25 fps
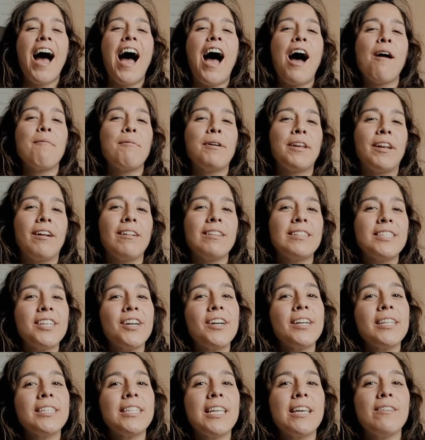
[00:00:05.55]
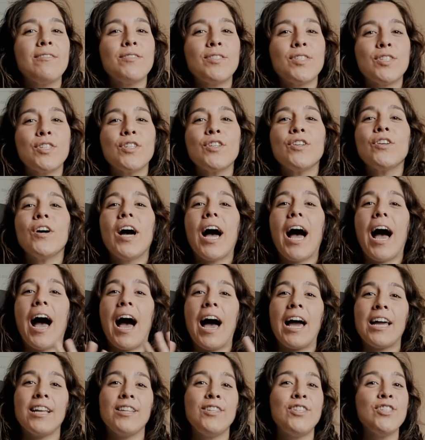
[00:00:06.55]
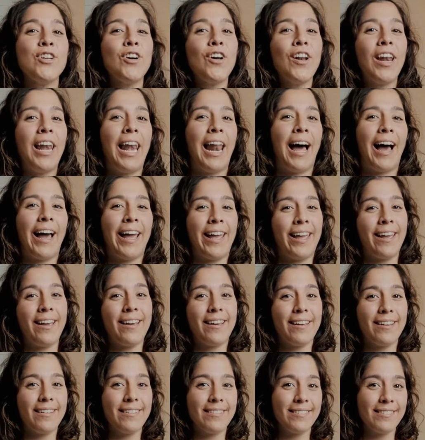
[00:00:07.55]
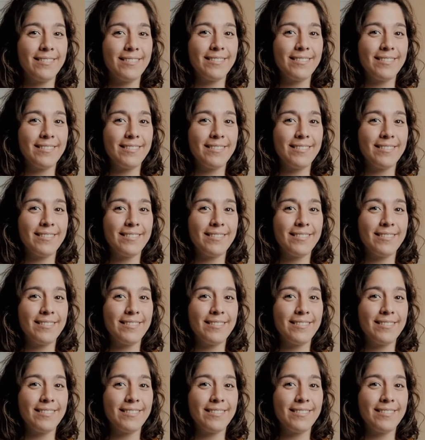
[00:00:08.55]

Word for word: about alternatives to I don't like.